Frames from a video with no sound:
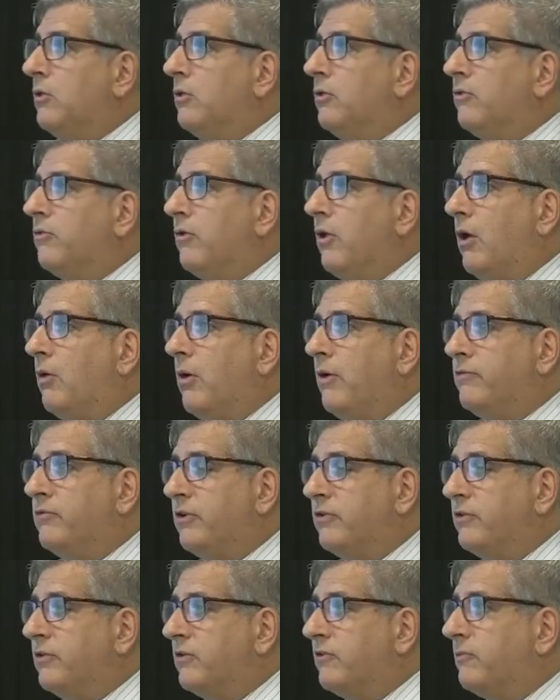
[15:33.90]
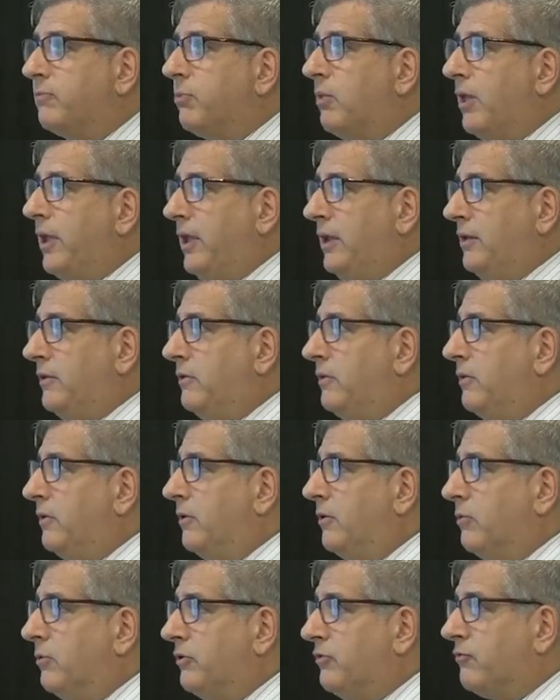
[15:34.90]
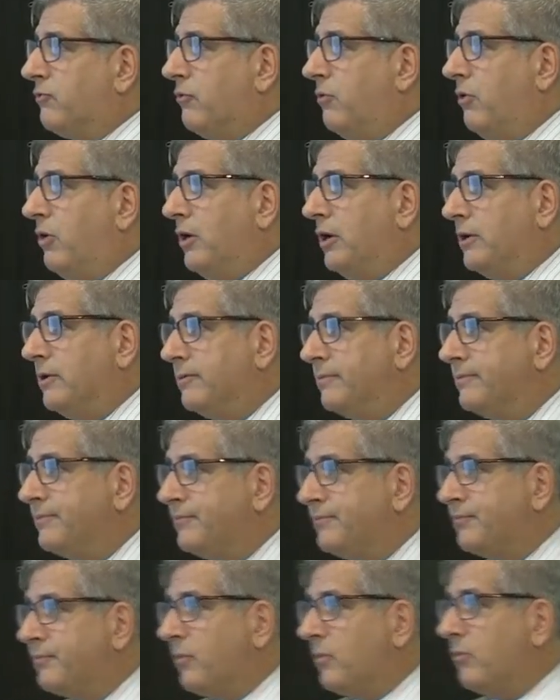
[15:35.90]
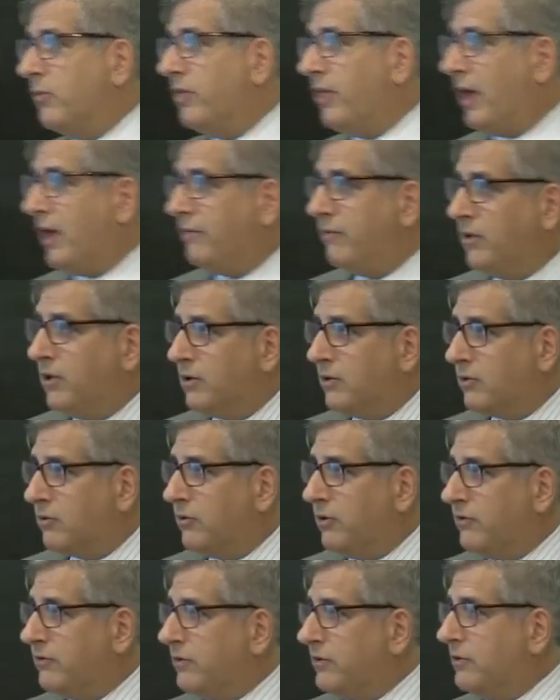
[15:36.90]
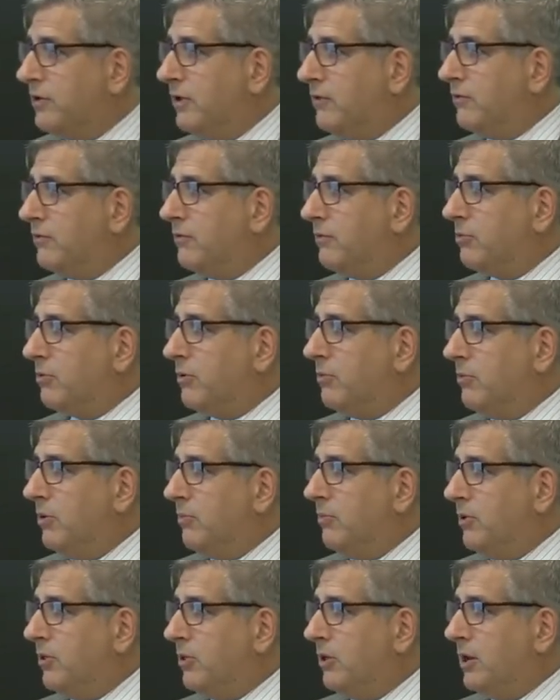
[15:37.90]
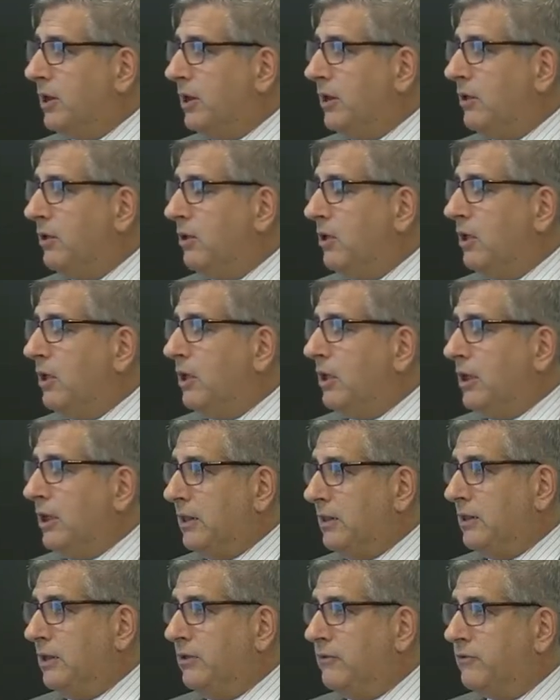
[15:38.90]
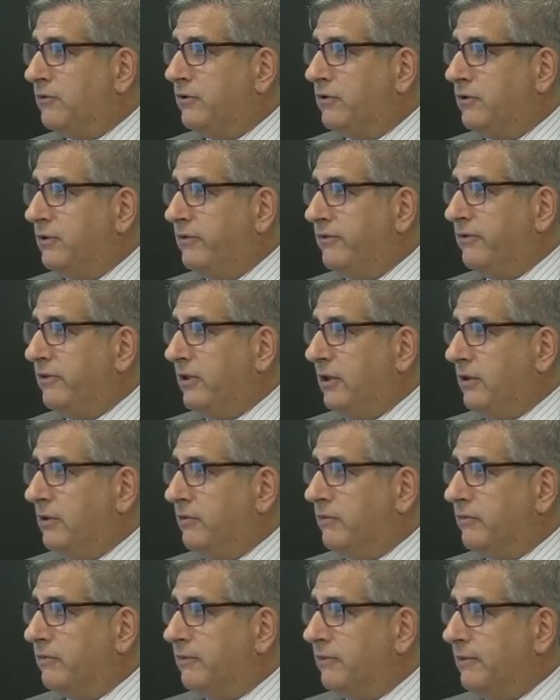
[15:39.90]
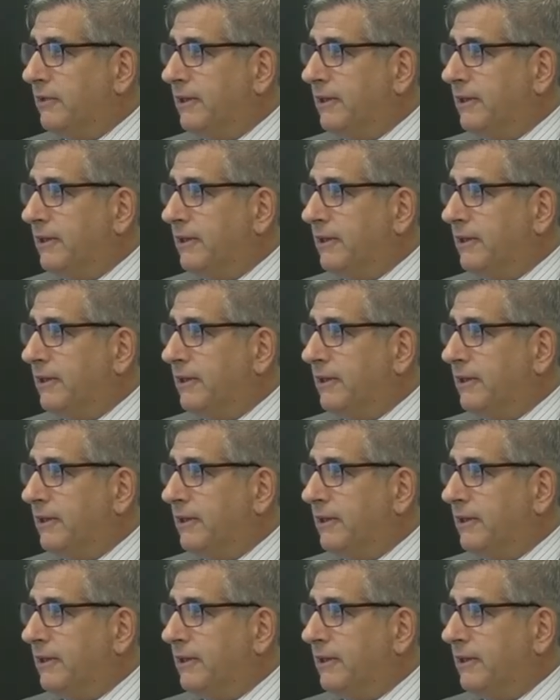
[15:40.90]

So I've just explained what's wrong with having increased intestinal permeability. It leads to disease